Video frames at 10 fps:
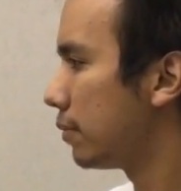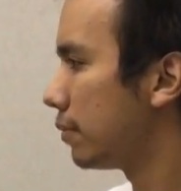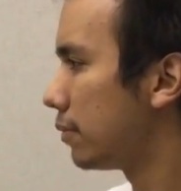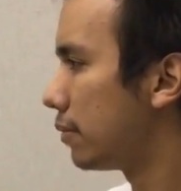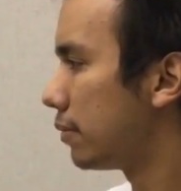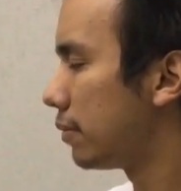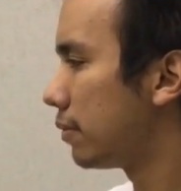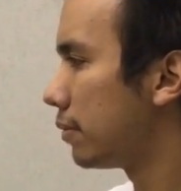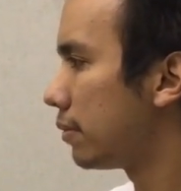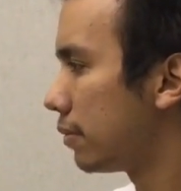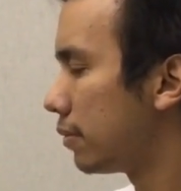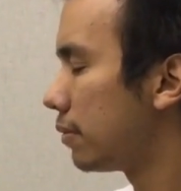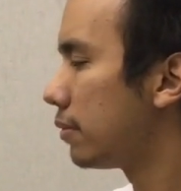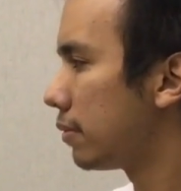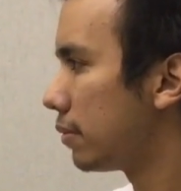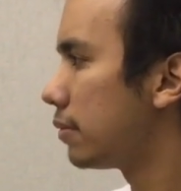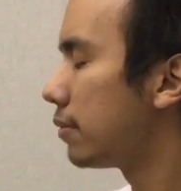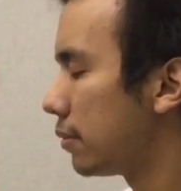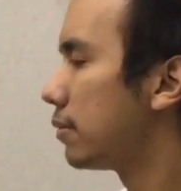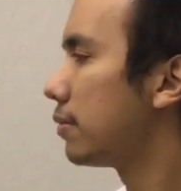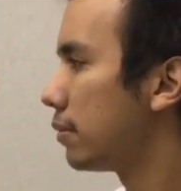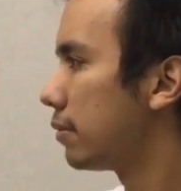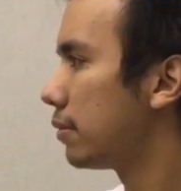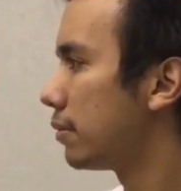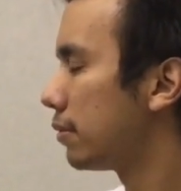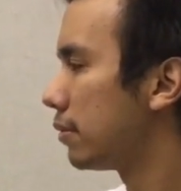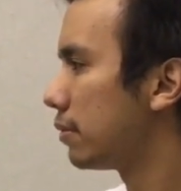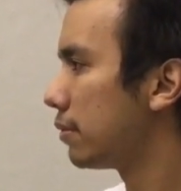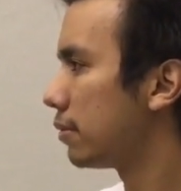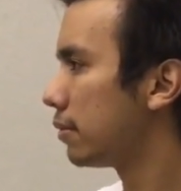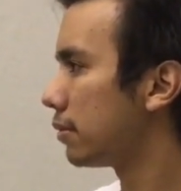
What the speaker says: No words are spoken by the person on screen.